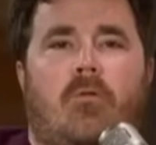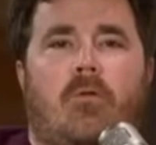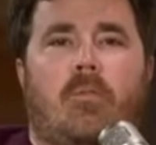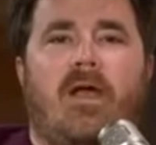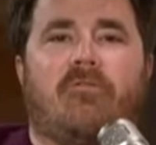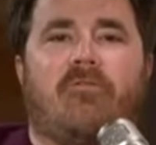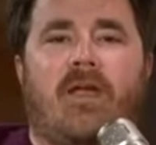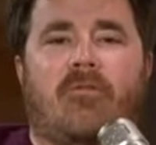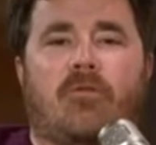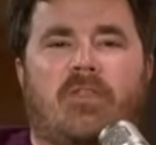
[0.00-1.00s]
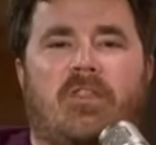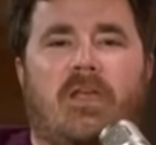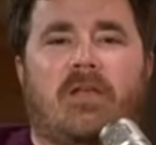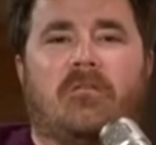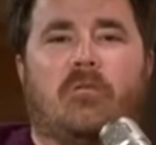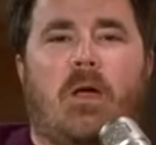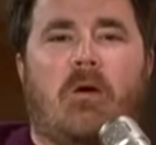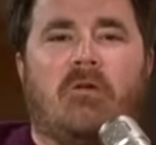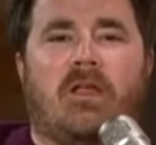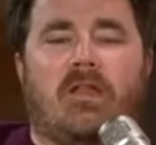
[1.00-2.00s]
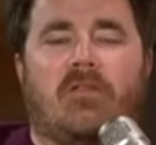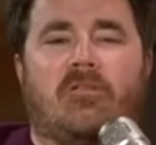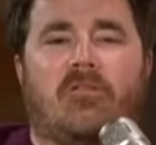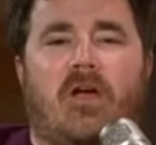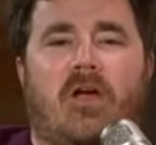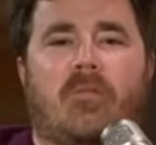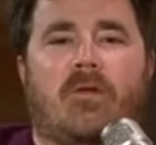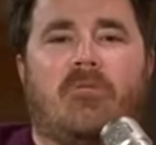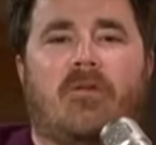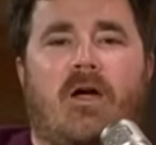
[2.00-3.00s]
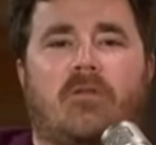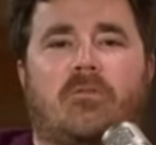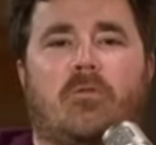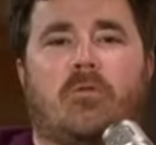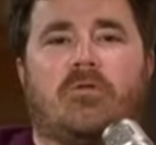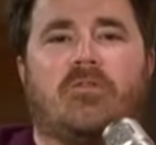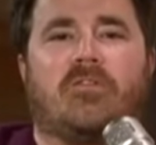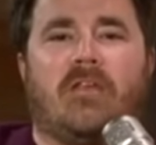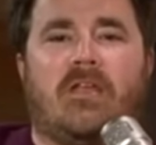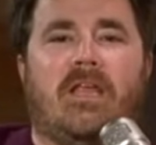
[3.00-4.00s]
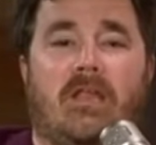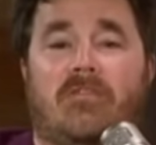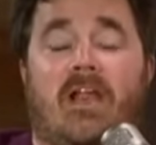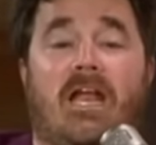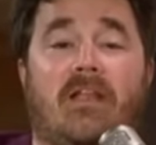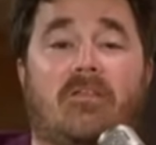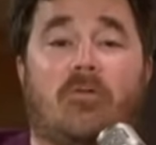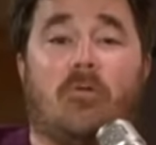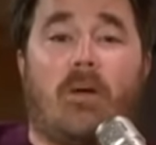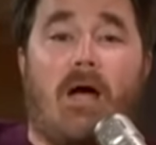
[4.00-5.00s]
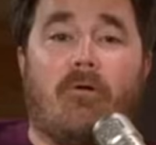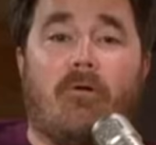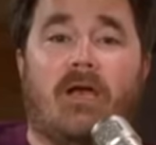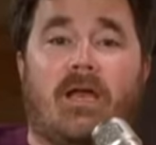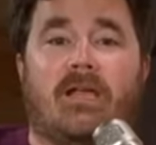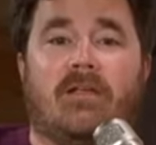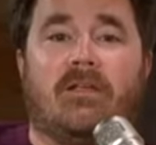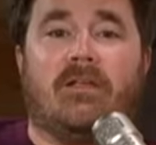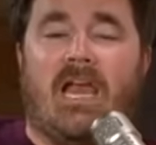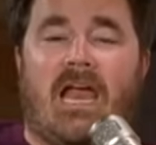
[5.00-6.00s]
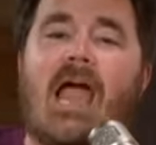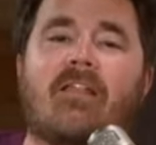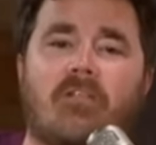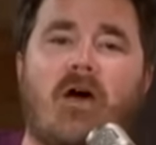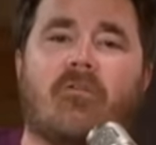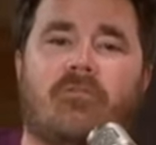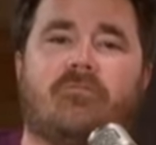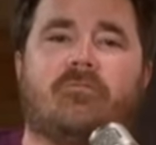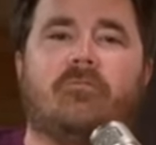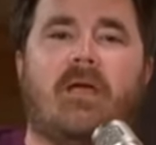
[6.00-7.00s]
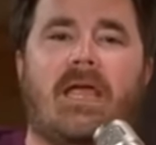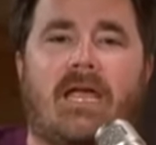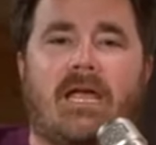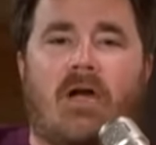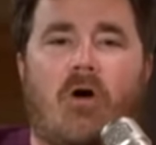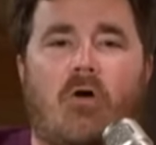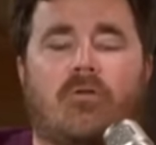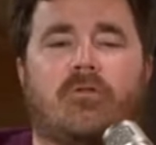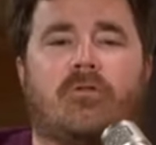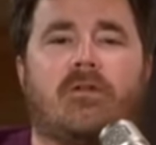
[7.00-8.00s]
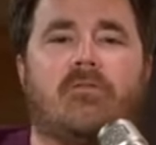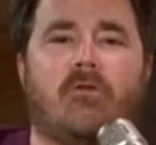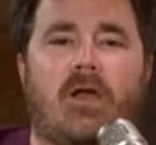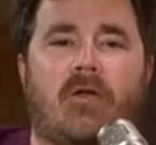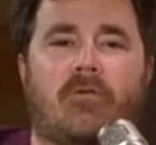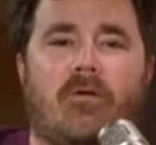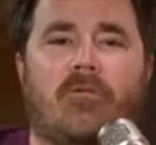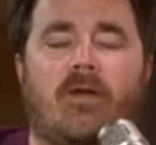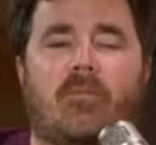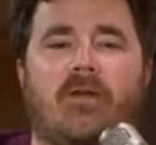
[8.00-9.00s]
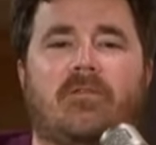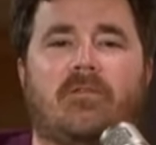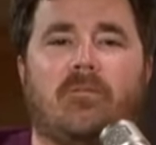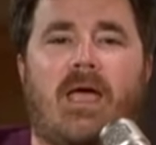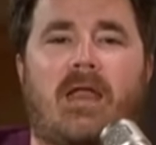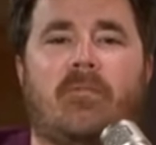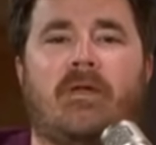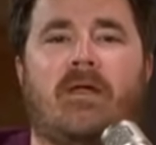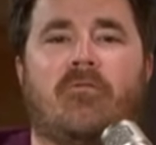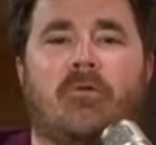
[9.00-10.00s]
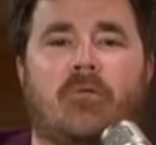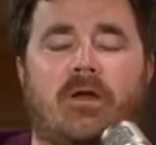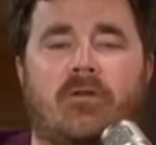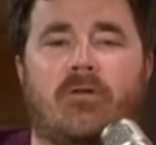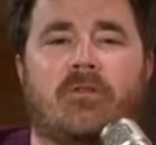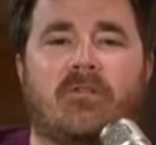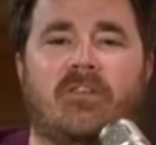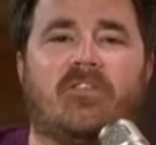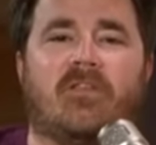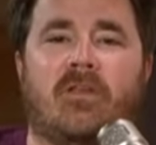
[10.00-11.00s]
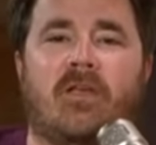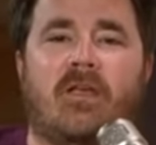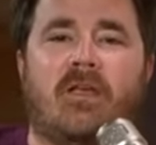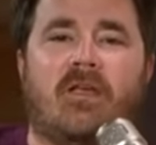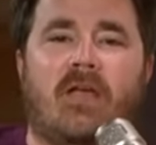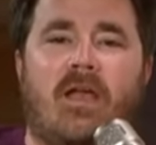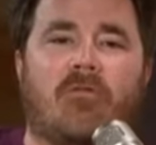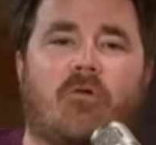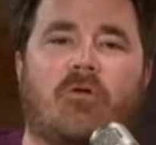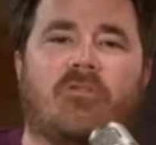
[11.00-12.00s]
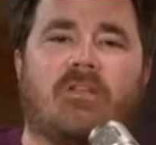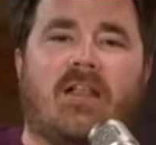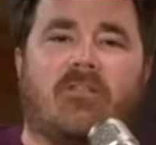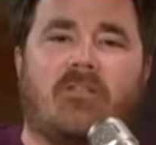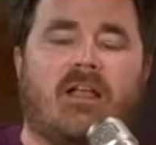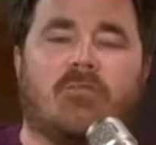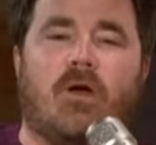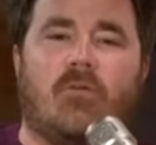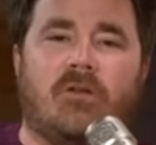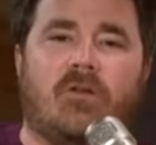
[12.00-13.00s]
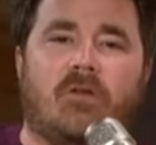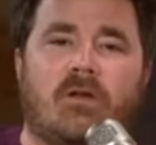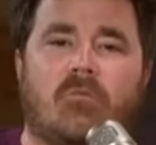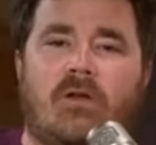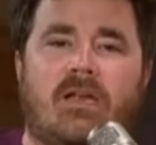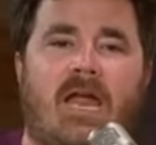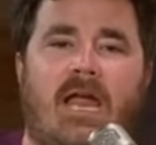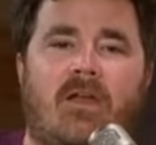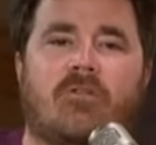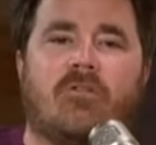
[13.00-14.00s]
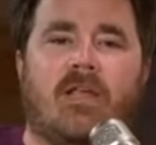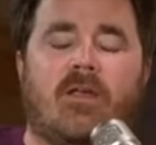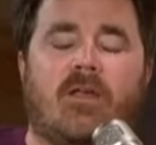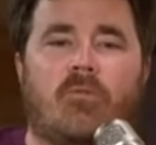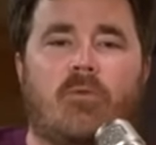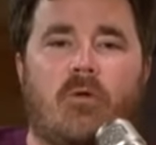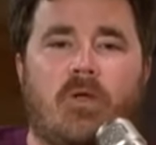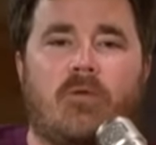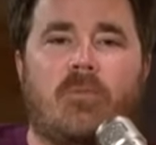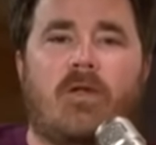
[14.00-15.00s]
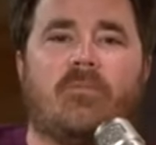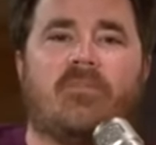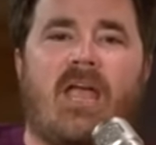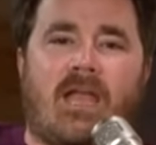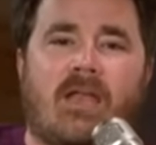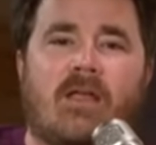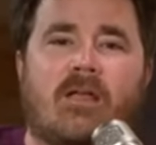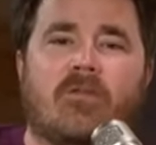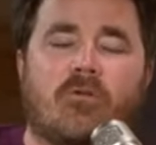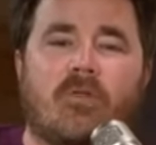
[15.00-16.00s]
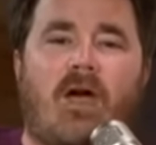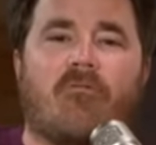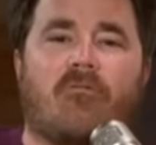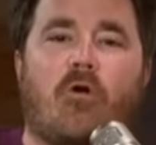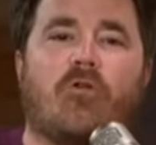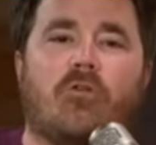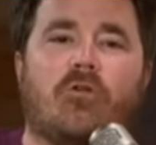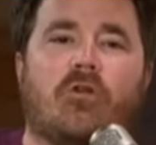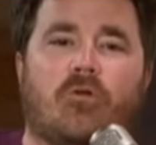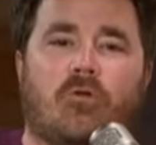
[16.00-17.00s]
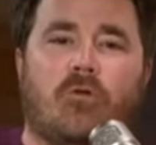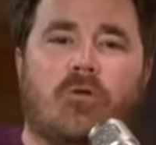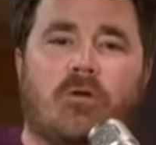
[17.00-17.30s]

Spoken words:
One of my favorite things about getting this job at Fox Sports is that I get to do the power rankings, and I love making all 32 NFL fan bases mad at me every week during the season. And of course, that's why we do it. We hate your team and we want you to be upset. So without further ado,